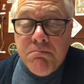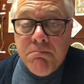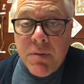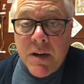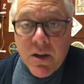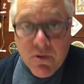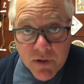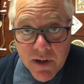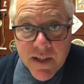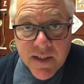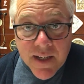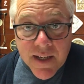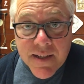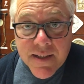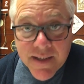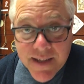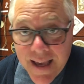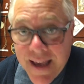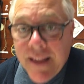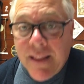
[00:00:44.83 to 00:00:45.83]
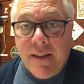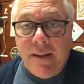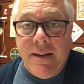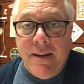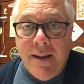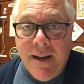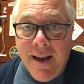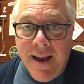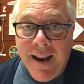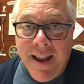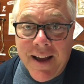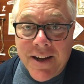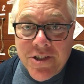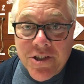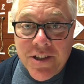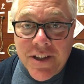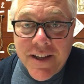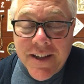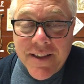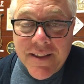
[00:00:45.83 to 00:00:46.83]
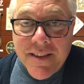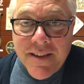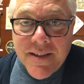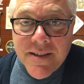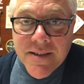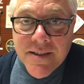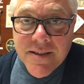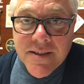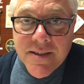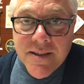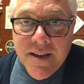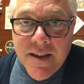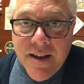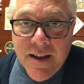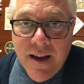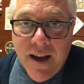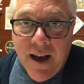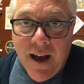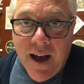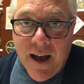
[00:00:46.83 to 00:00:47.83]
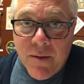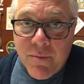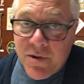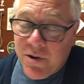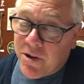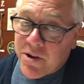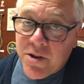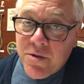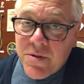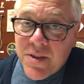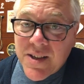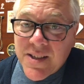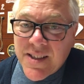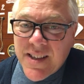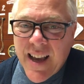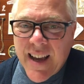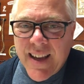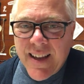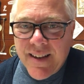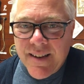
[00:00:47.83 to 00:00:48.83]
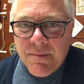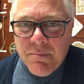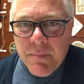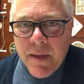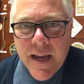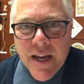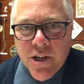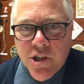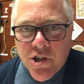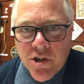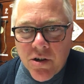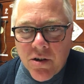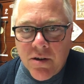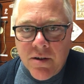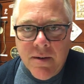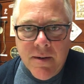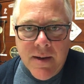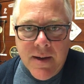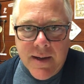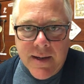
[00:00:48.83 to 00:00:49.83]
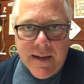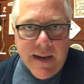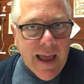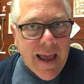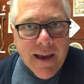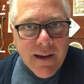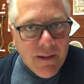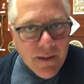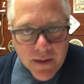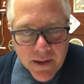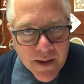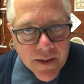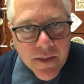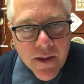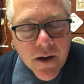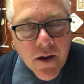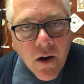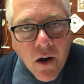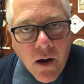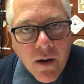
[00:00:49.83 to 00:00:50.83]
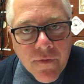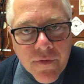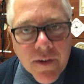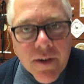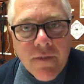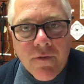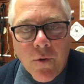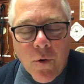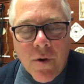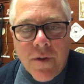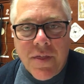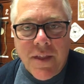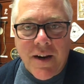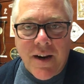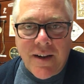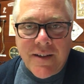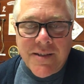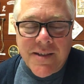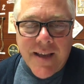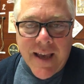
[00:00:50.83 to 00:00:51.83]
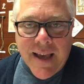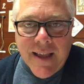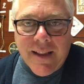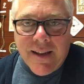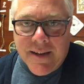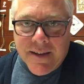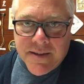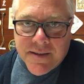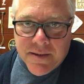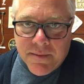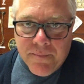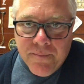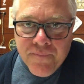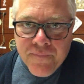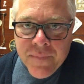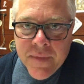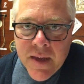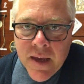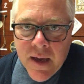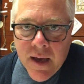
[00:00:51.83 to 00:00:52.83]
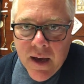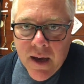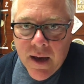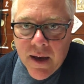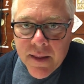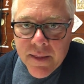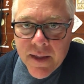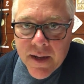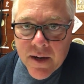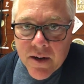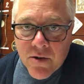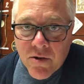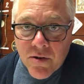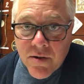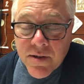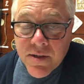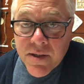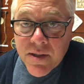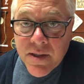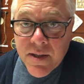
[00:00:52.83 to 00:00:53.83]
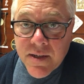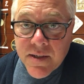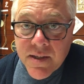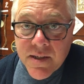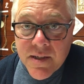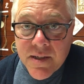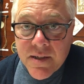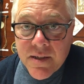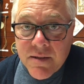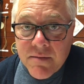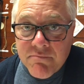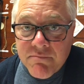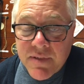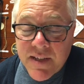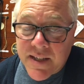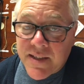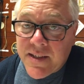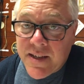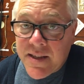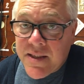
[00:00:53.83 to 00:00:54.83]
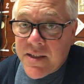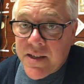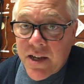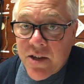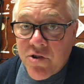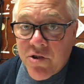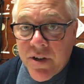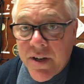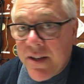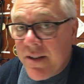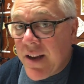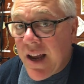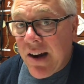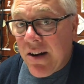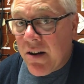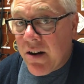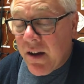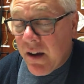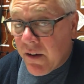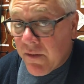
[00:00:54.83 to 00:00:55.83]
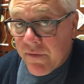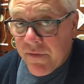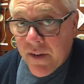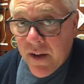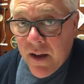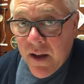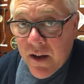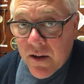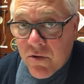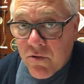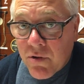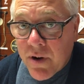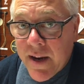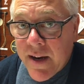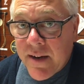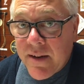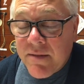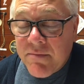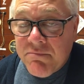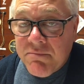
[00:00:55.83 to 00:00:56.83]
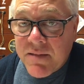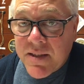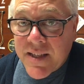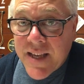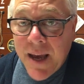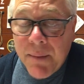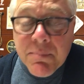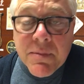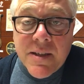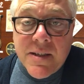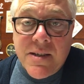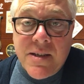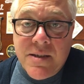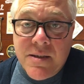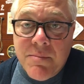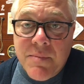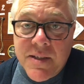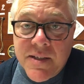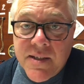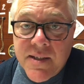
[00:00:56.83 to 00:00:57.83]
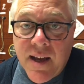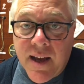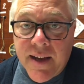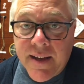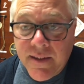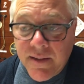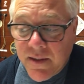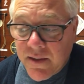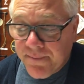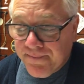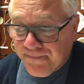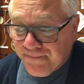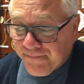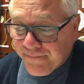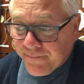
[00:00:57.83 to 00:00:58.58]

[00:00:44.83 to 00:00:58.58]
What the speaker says: but it criticizes Galen. And actually, this is, I would argue, the second major nail in the coffin of Orthodox Galenism that occurs in this 16th century era of great skepticism in science.